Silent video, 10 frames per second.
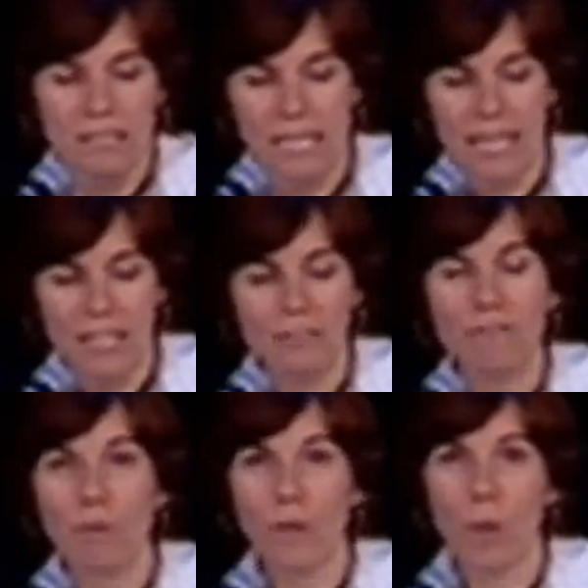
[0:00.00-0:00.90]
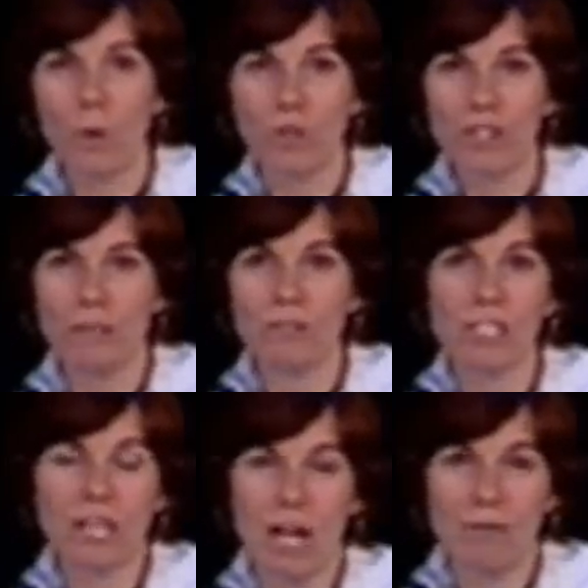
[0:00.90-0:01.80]
Second, foreign ownership
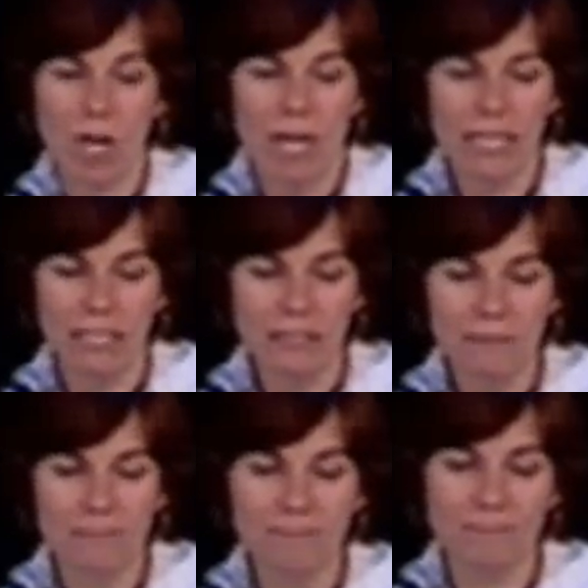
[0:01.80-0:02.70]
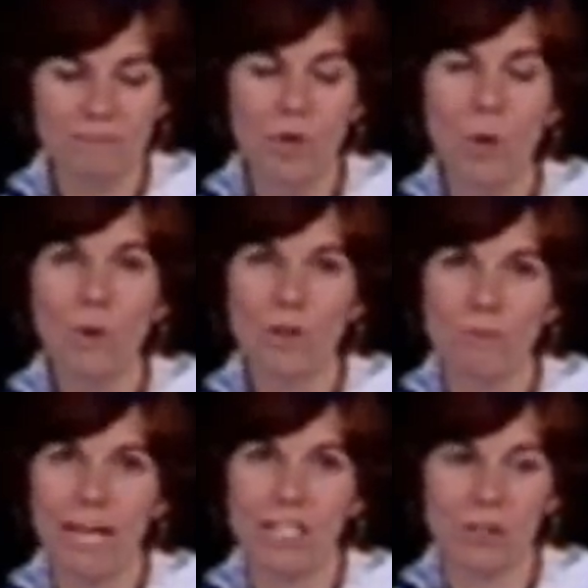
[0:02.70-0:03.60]
skyrocketed. No other
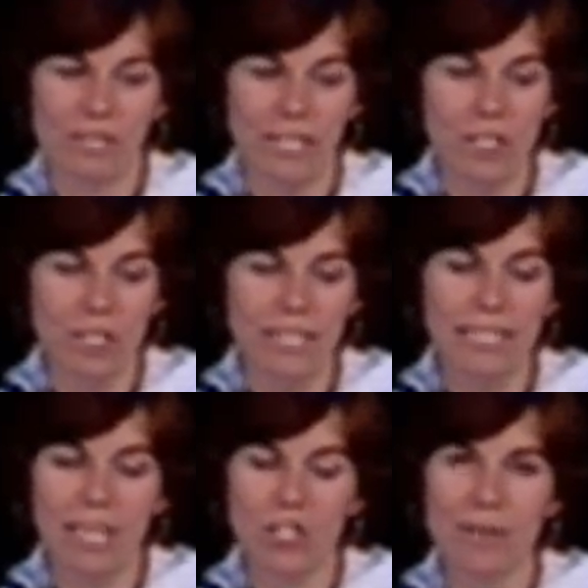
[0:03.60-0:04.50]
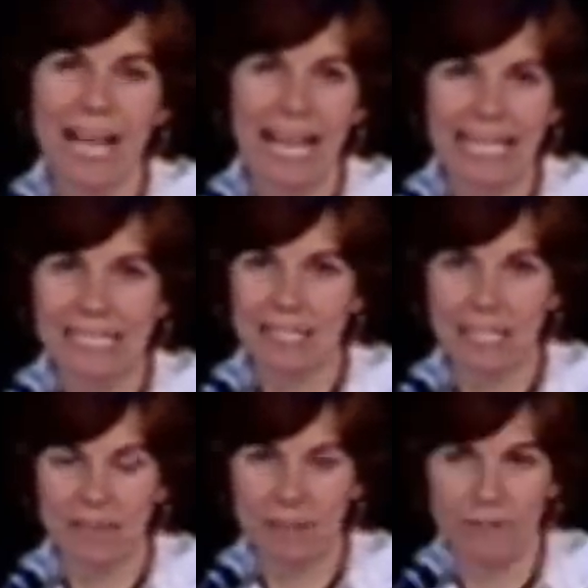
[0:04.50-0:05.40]
major industrialized country has the
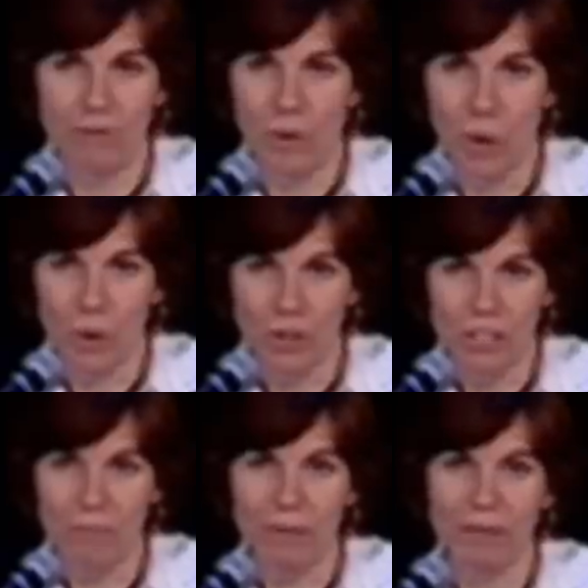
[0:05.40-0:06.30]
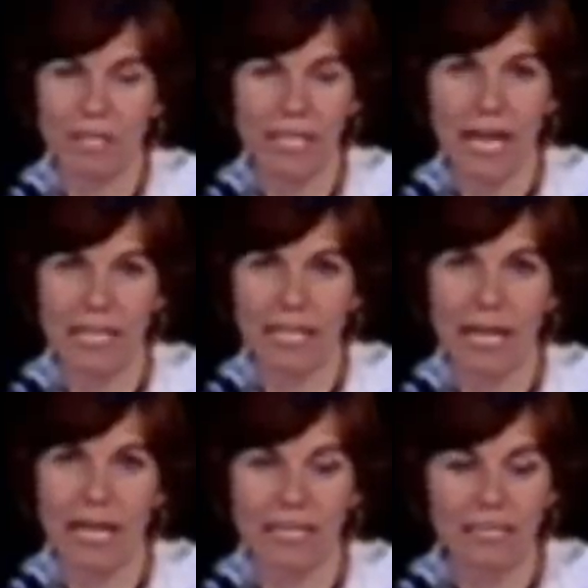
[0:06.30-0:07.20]
level of foreign ownership that Canada
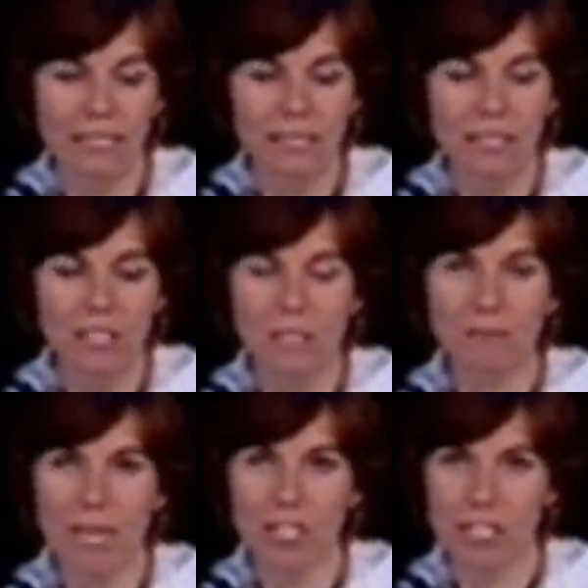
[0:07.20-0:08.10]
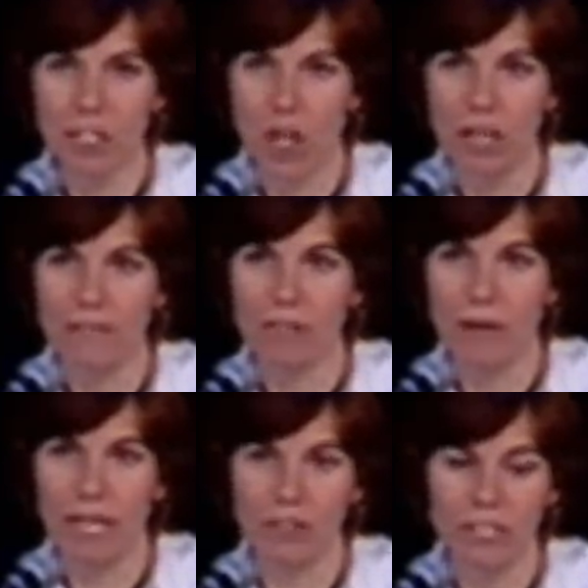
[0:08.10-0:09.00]
has, especially not of
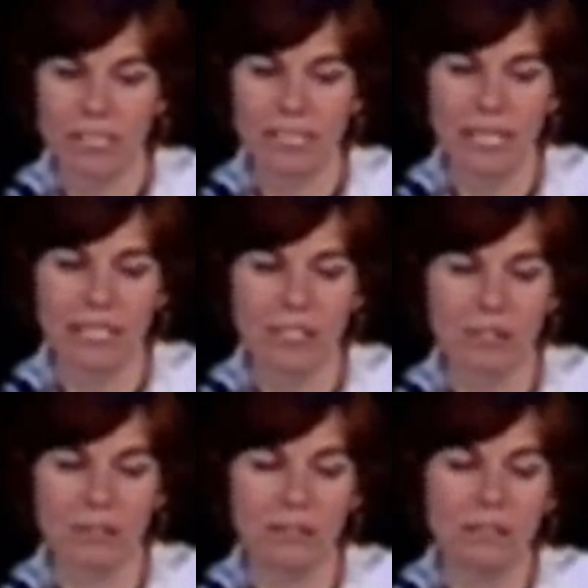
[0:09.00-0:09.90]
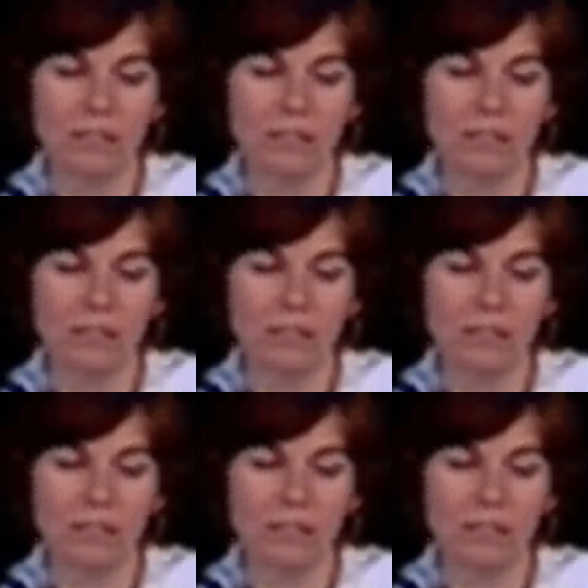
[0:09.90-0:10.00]
their energy sector.